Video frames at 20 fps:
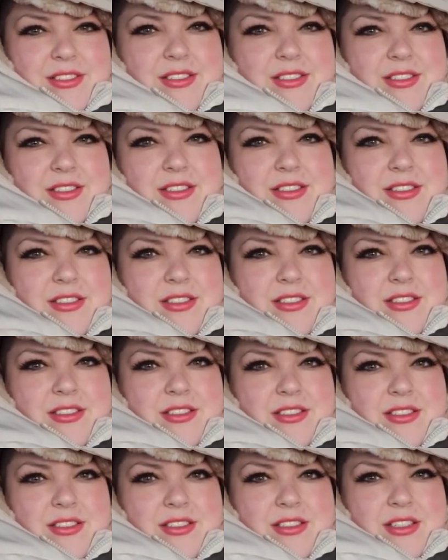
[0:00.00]

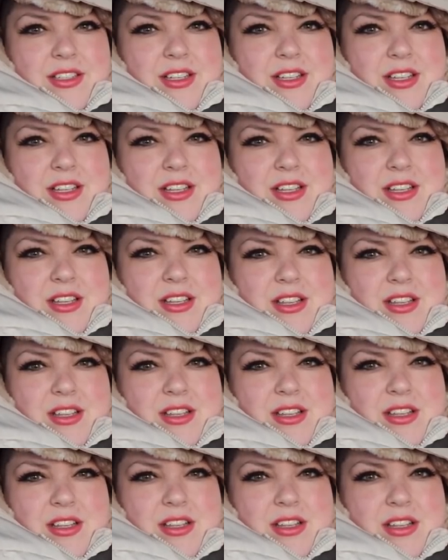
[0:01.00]

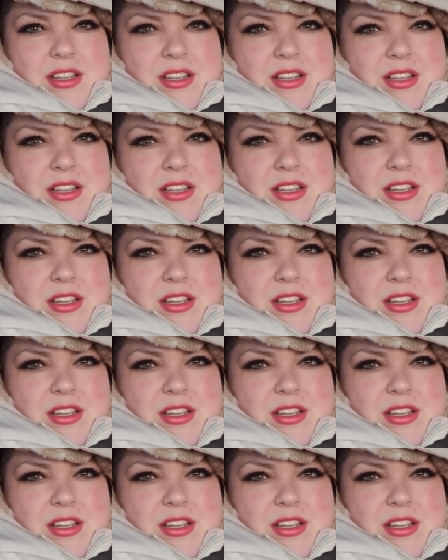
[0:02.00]
Nothing is said.